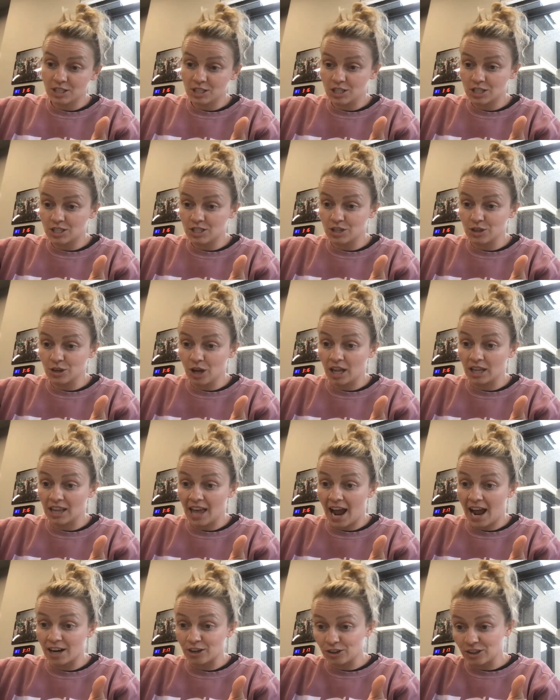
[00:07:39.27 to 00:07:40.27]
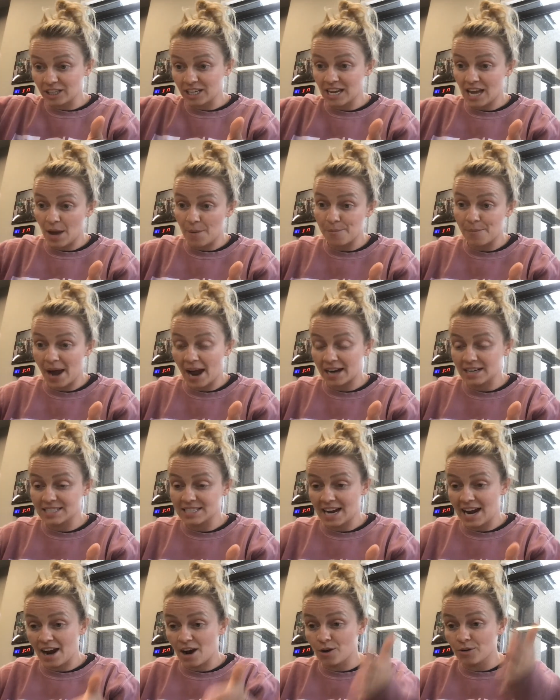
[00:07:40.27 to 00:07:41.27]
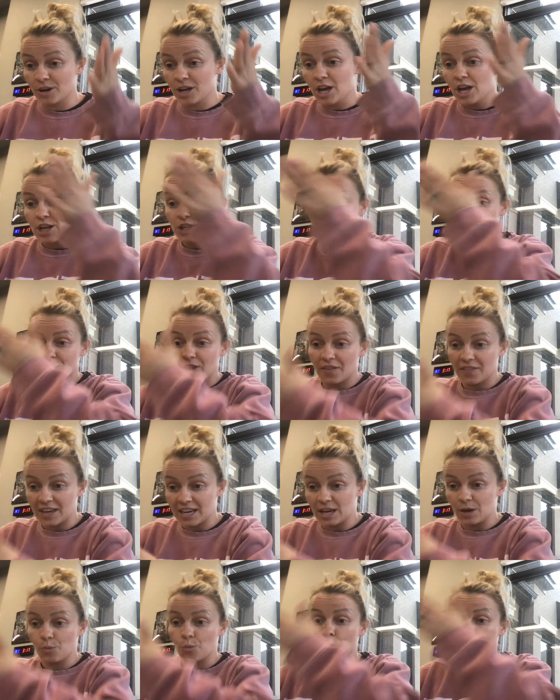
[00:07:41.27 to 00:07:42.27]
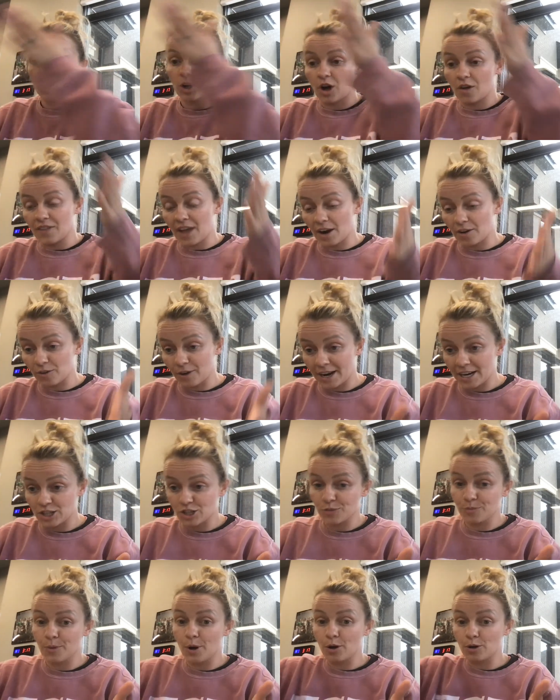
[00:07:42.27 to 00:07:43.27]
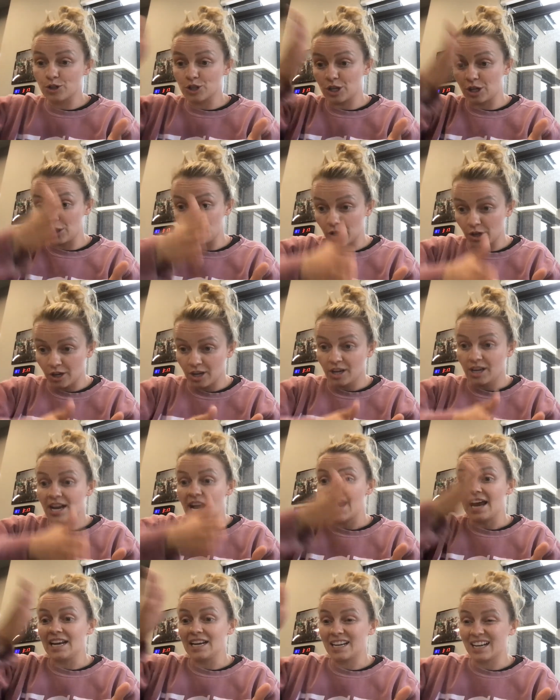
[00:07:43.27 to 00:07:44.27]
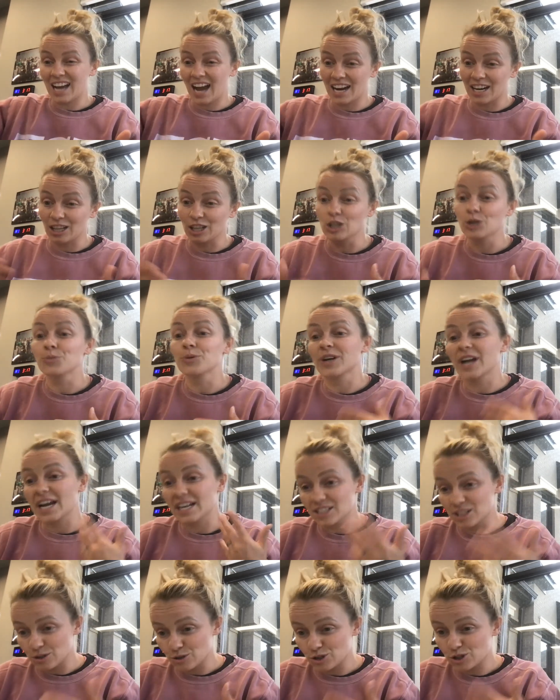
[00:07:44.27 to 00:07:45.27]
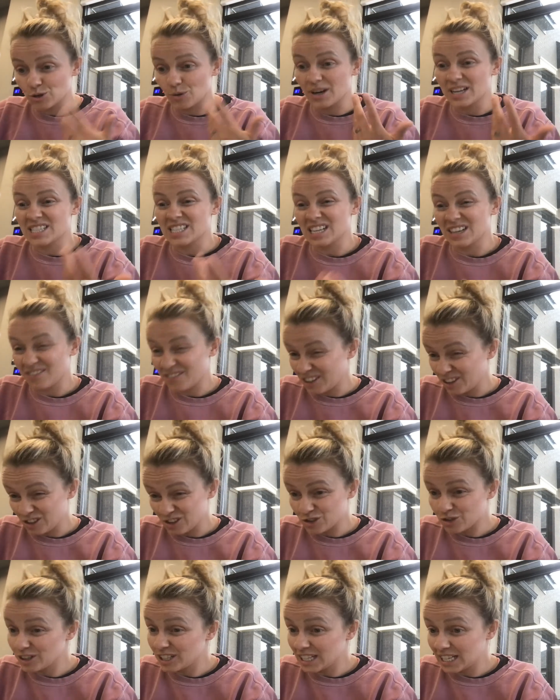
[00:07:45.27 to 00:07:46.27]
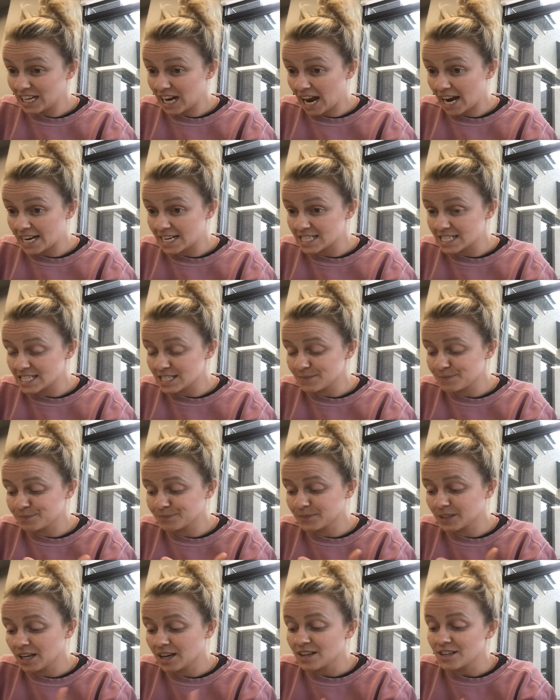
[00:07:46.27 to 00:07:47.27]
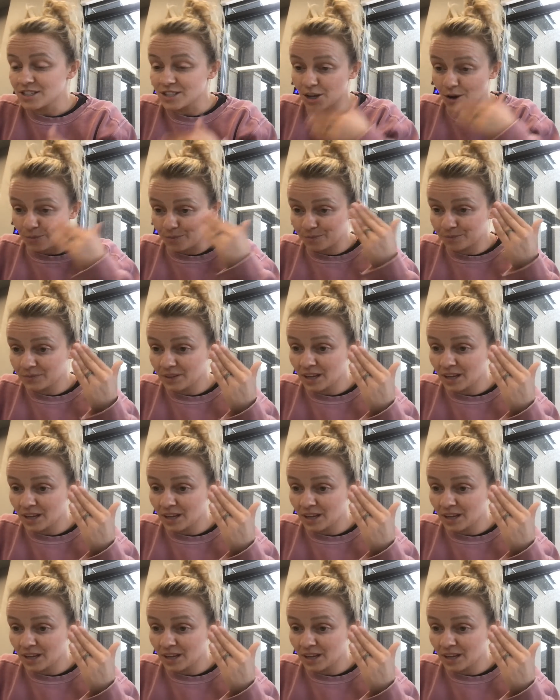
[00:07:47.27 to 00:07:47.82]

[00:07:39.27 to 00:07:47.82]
to laterally and back down so that they can work on that range of motion, and it kind of lubricates those joints and it feels really nice. So